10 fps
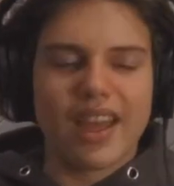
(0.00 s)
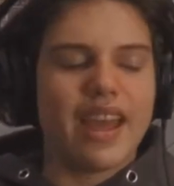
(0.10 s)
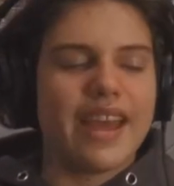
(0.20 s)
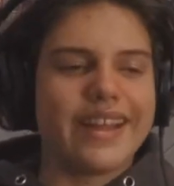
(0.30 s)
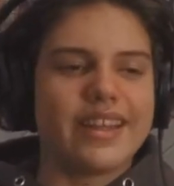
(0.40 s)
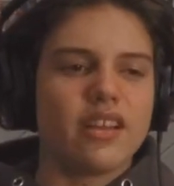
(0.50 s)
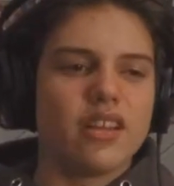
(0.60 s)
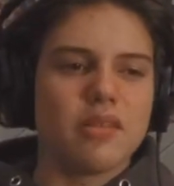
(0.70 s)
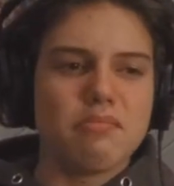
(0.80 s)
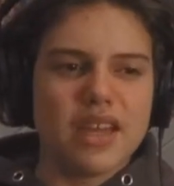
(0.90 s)
and
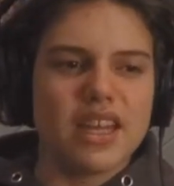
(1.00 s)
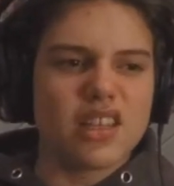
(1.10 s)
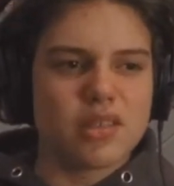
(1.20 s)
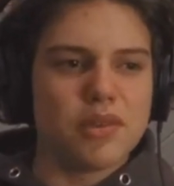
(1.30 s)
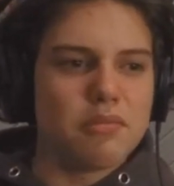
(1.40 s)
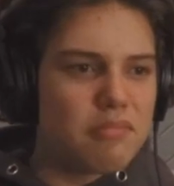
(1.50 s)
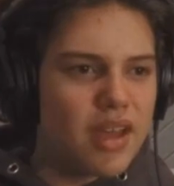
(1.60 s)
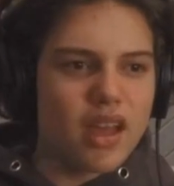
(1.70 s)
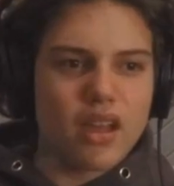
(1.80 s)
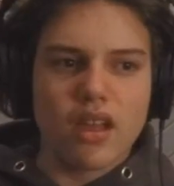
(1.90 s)
the meaning's a bit meh,